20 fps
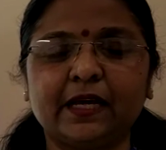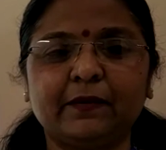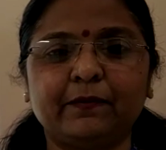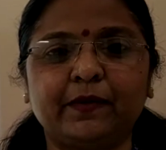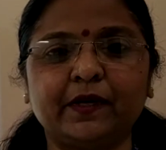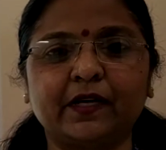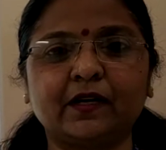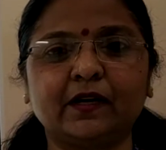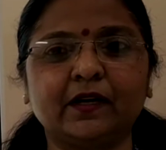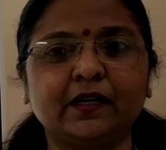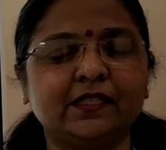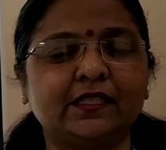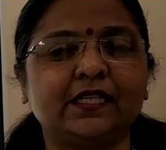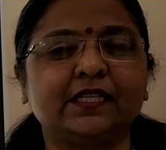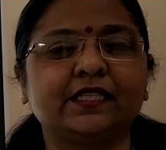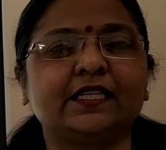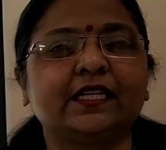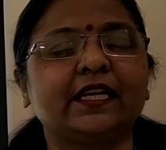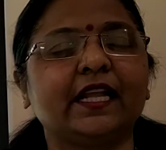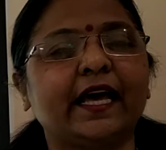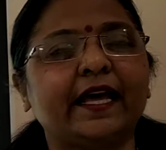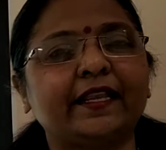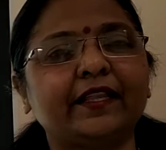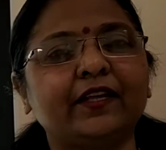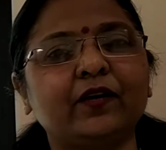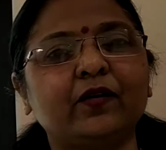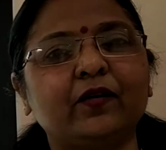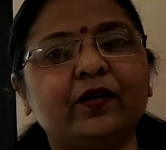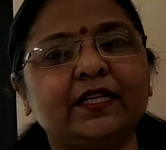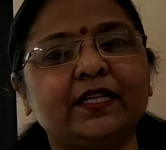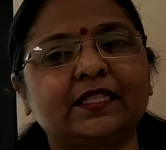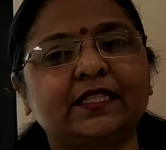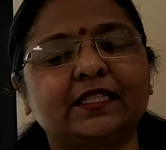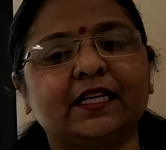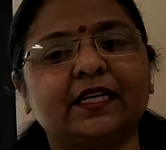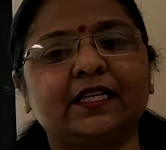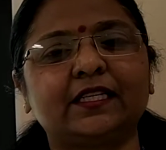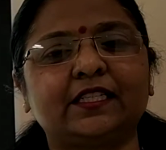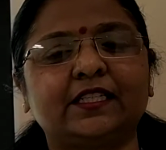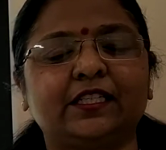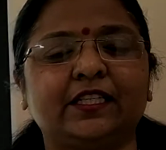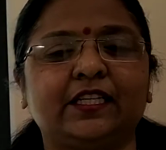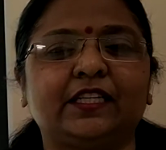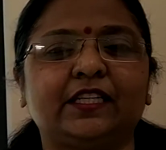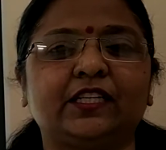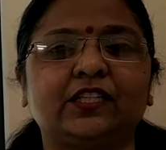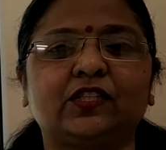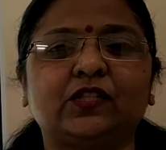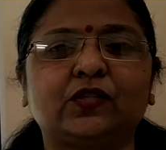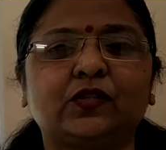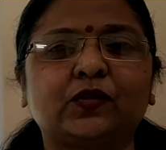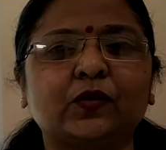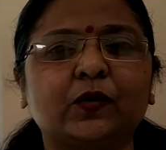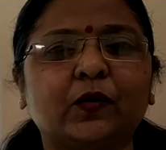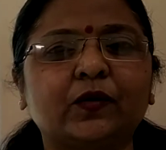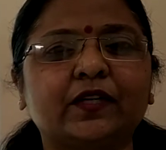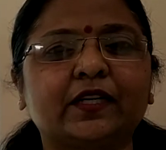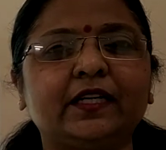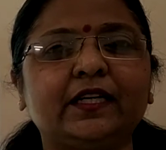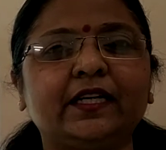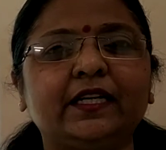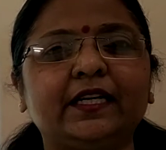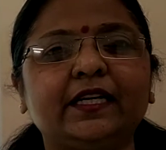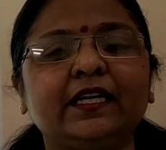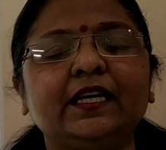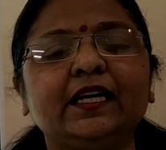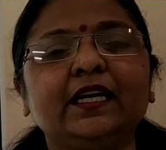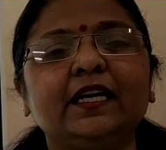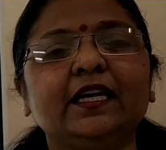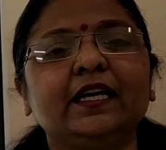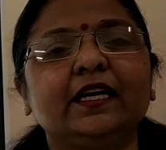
because the scenario is such, it is totally